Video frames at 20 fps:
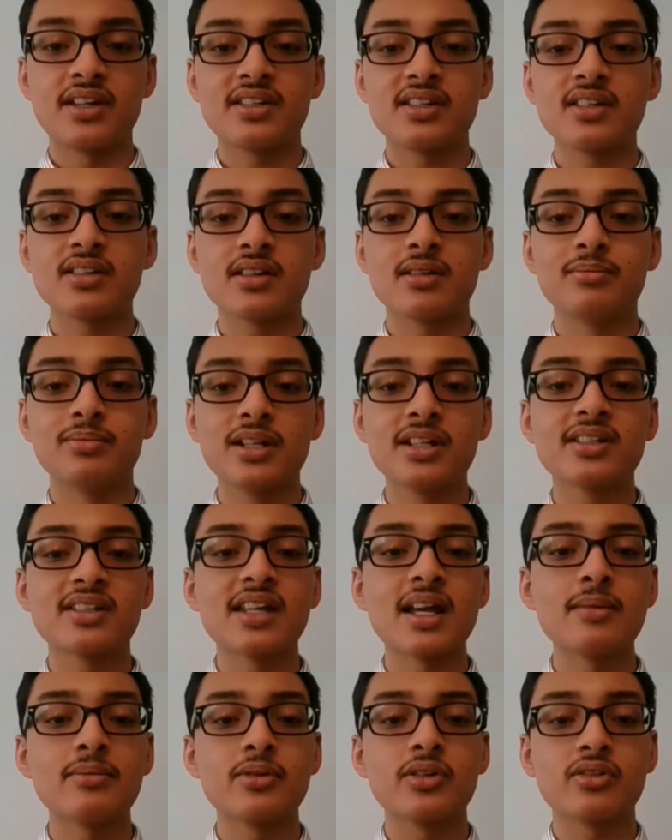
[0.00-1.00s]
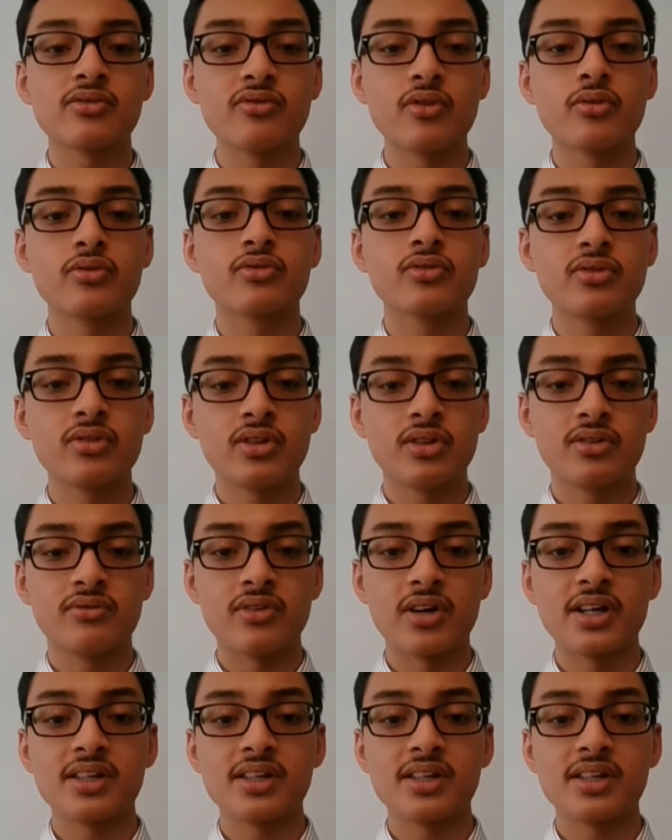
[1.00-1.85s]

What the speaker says: a blood sample is flown through the device